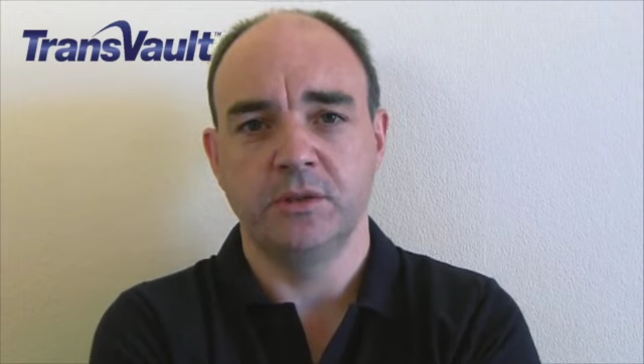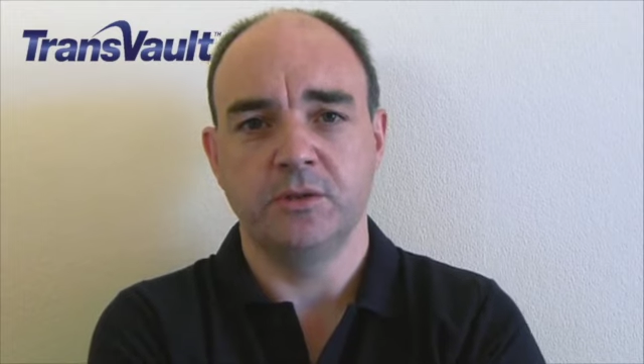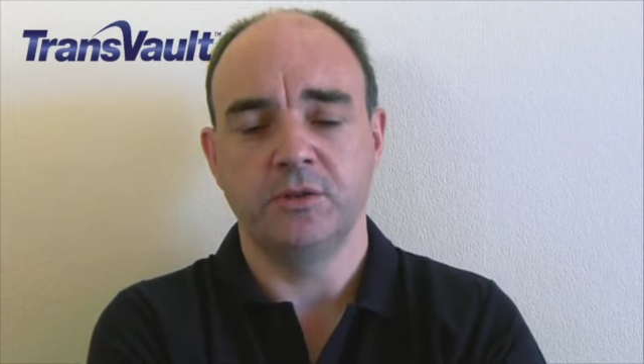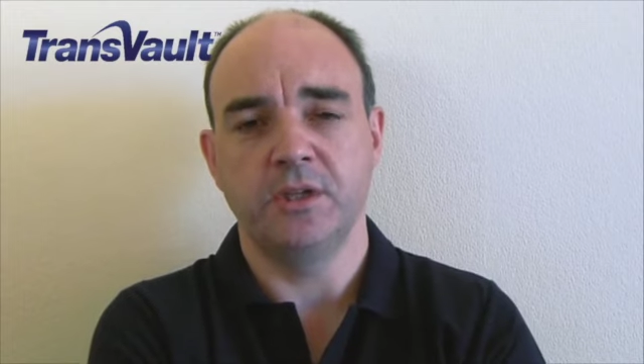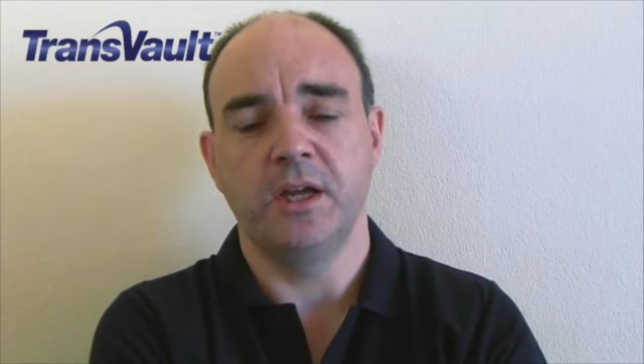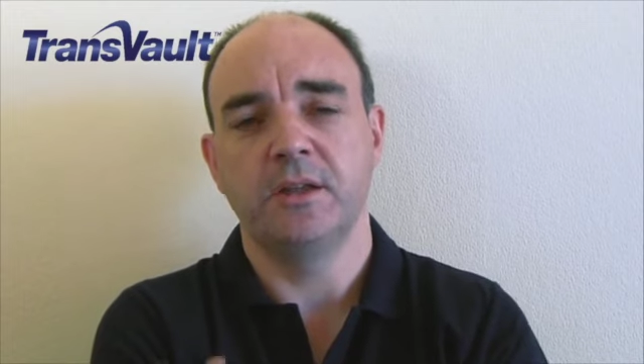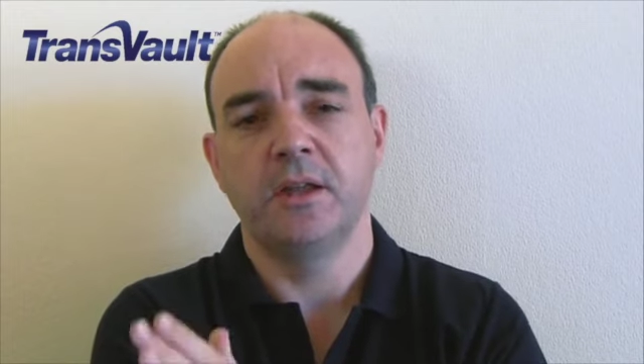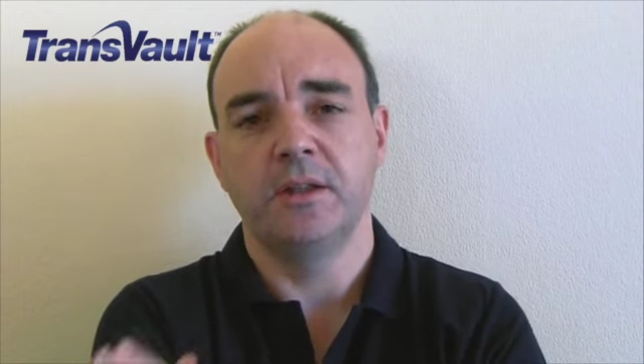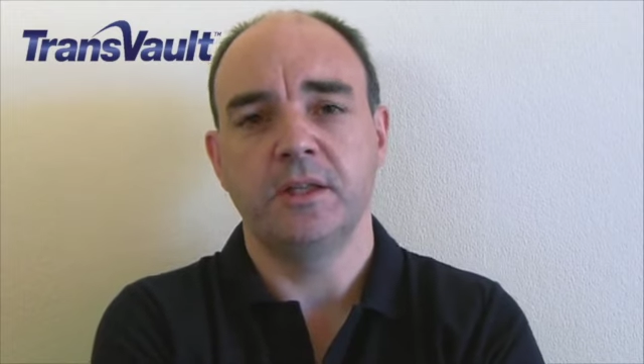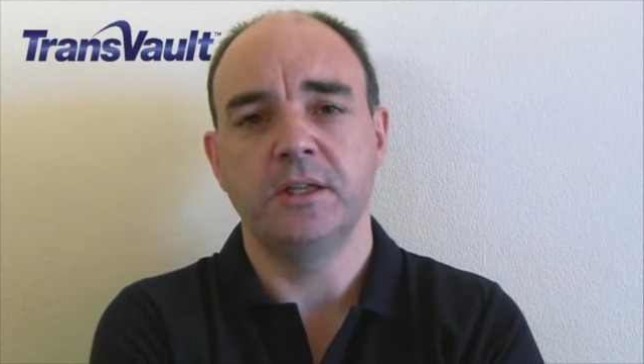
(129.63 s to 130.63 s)
such
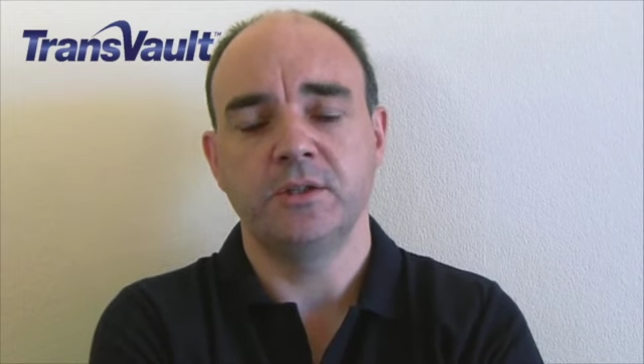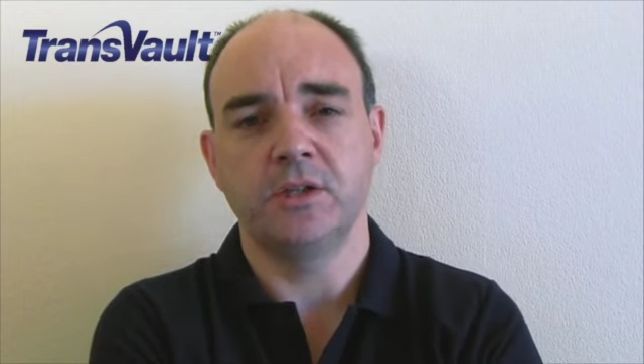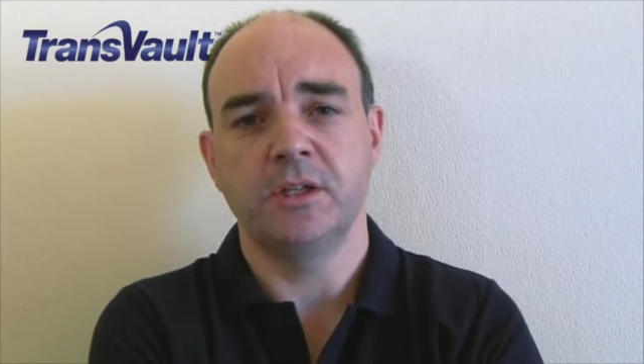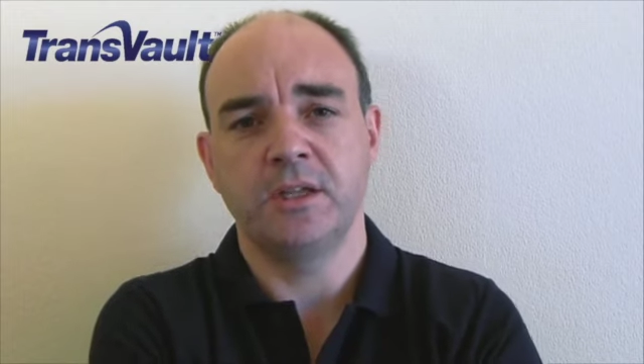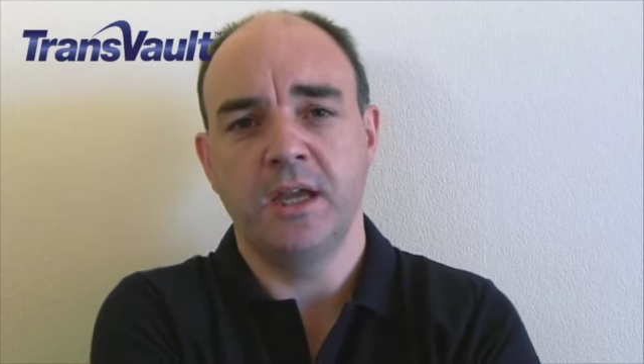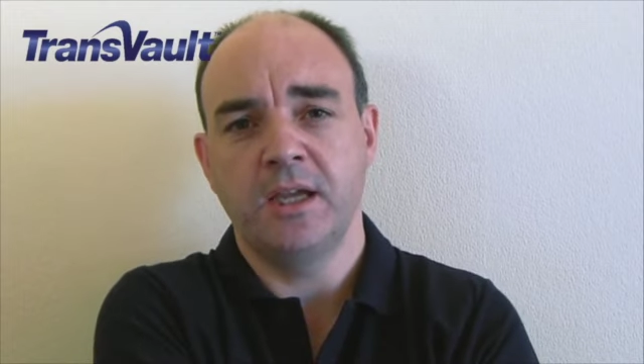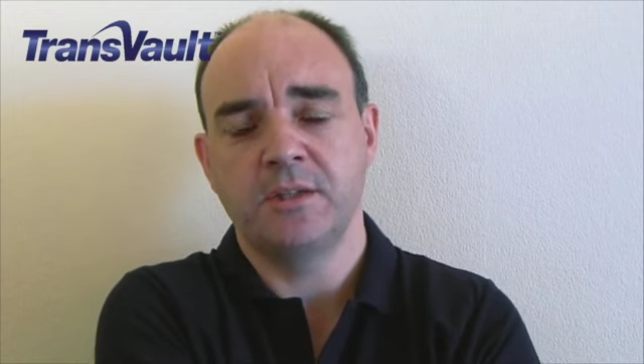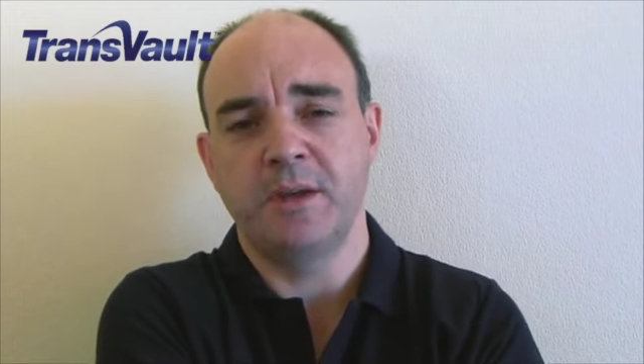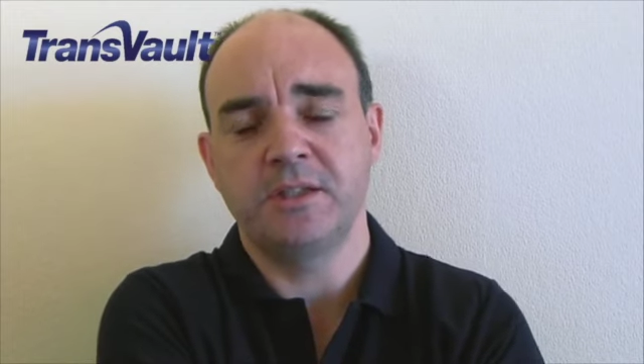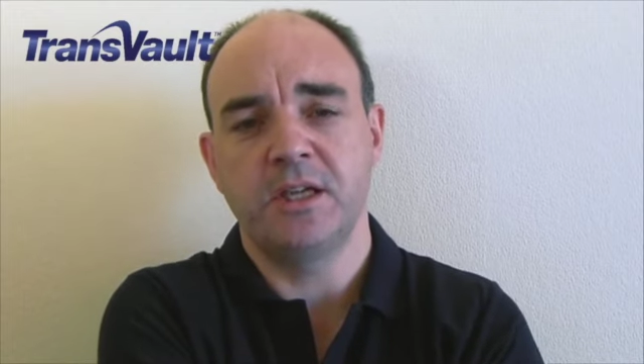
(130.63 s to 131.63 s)
that the
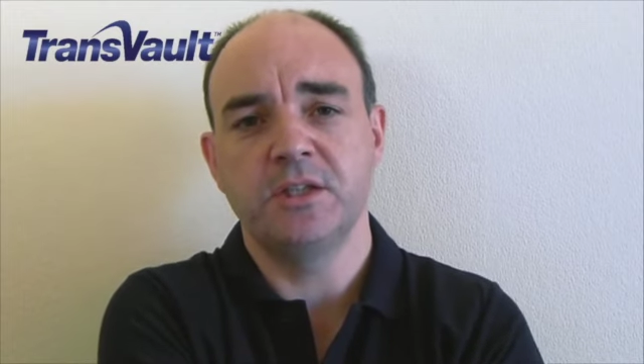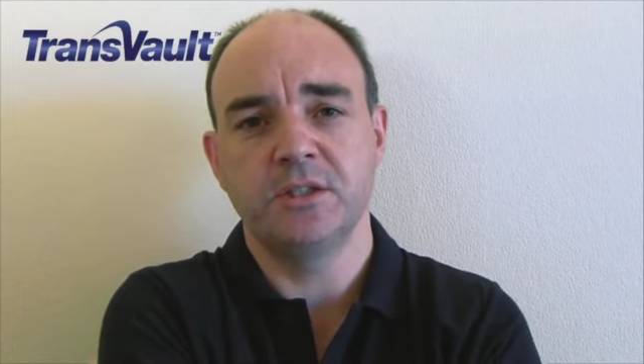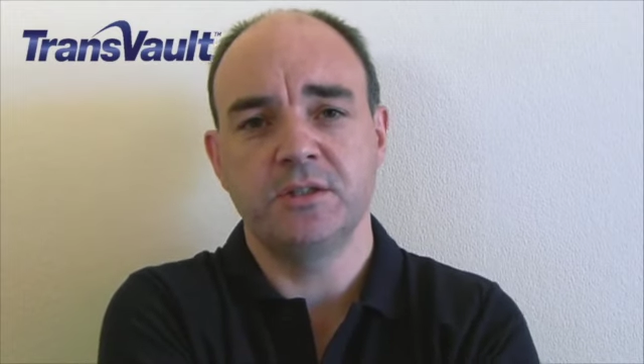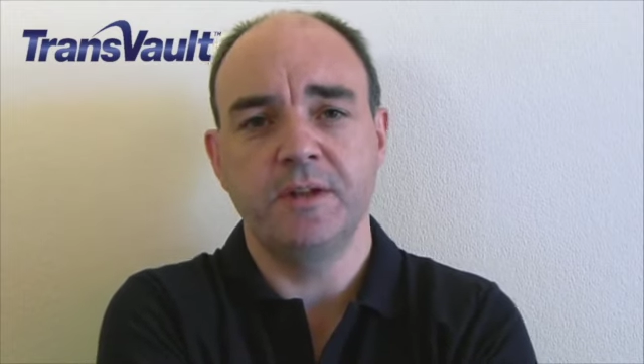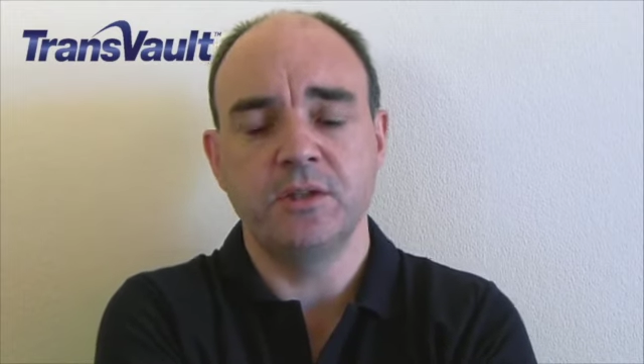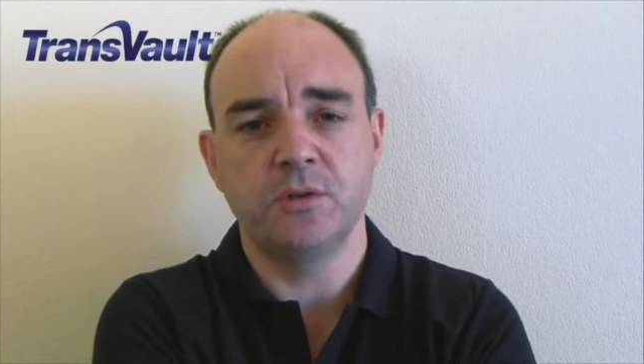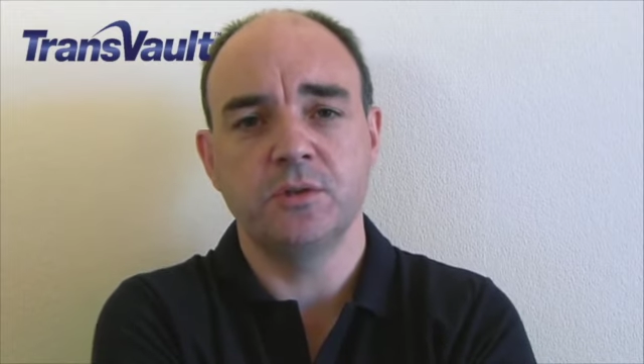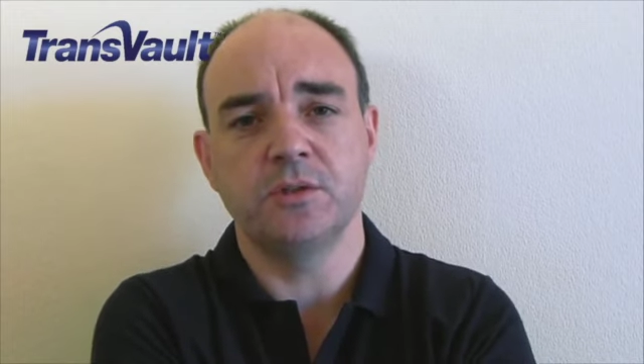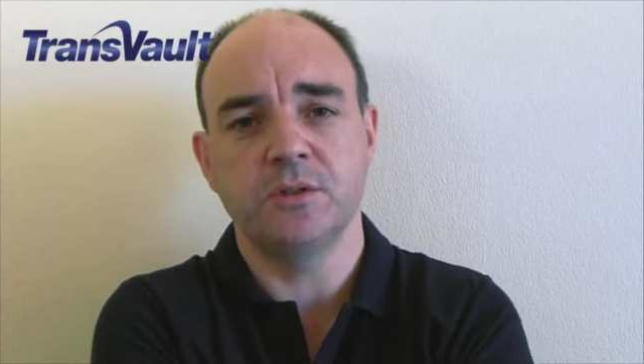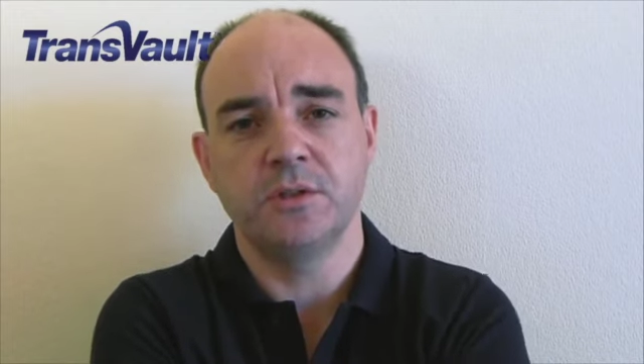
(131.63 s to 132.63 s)
expectations of end
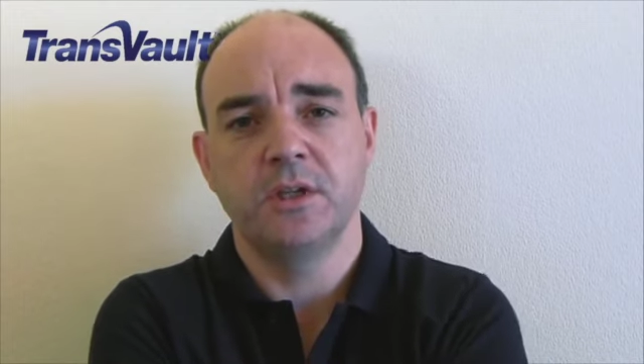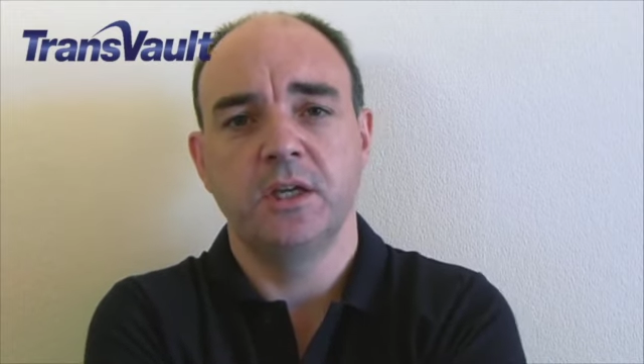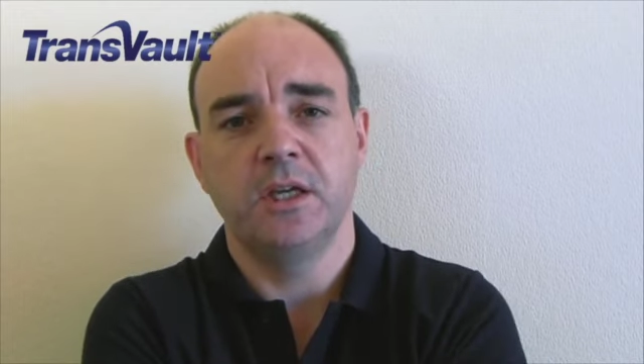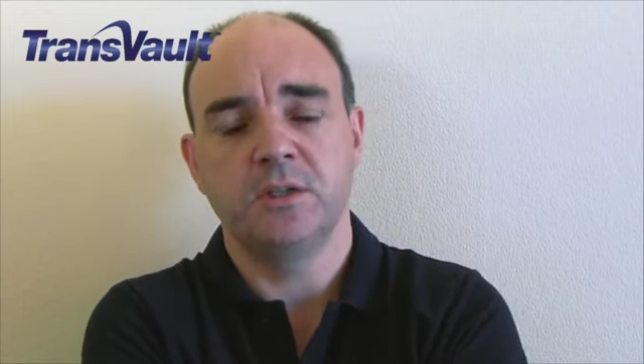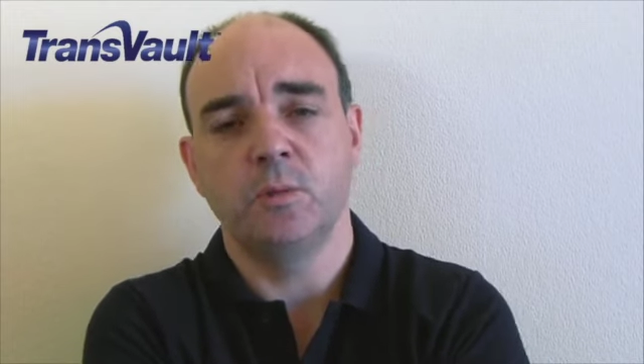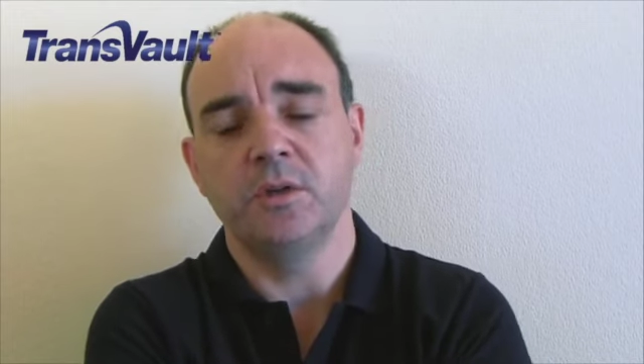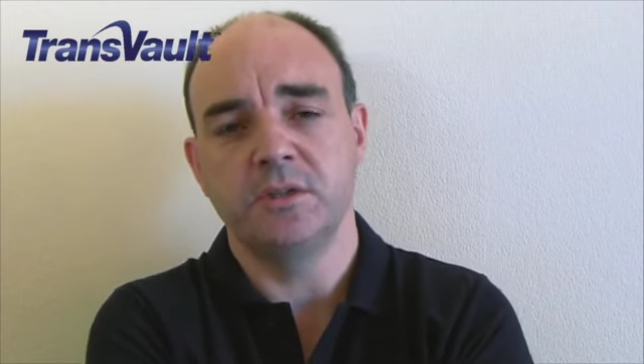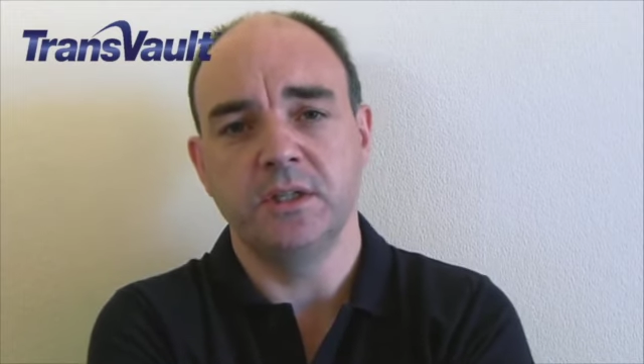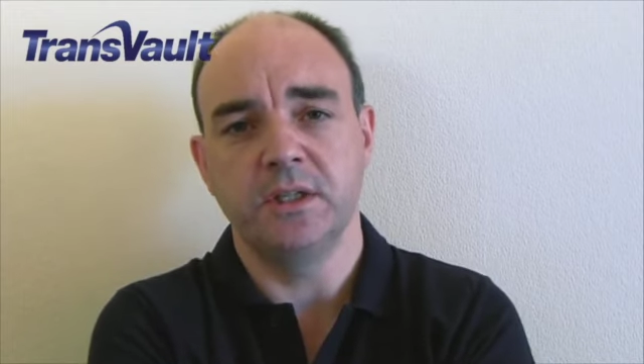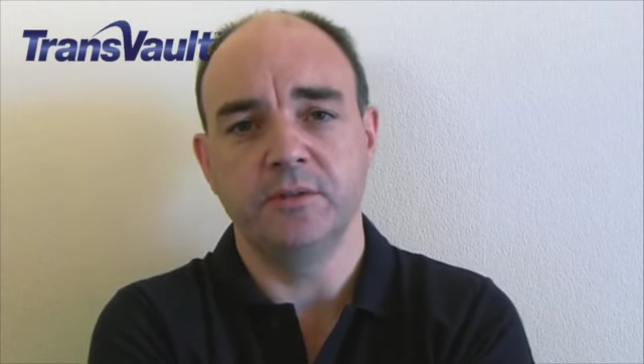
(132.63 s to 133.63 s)
users is
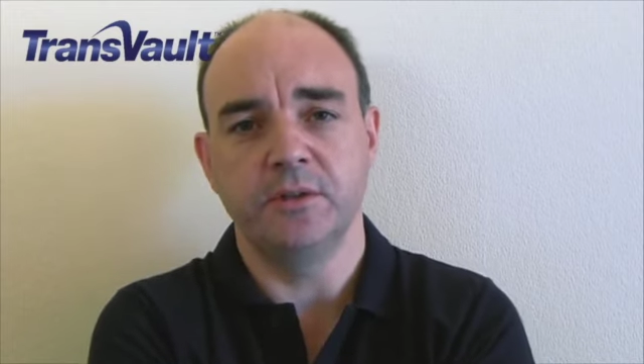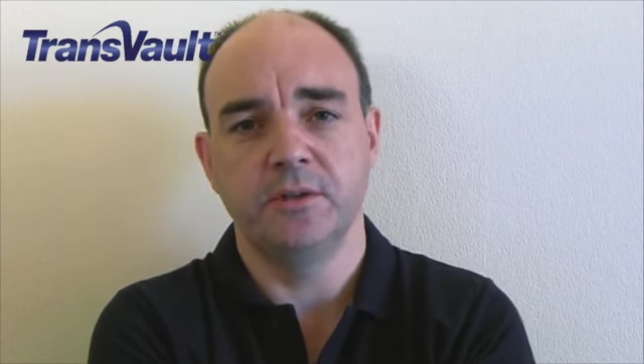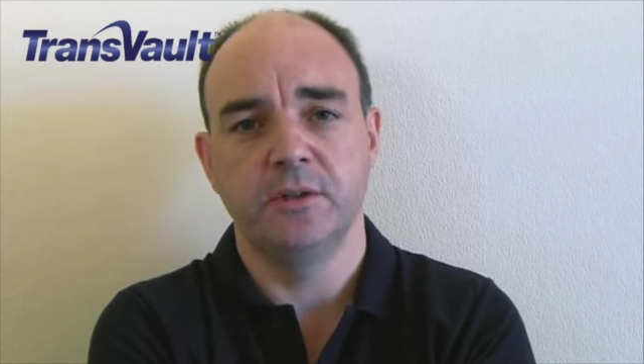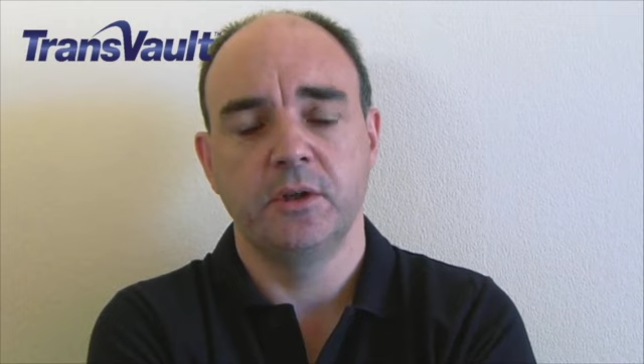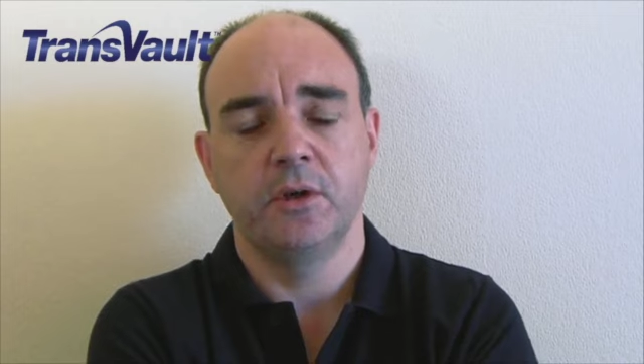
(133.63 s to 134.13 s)
what's delivered.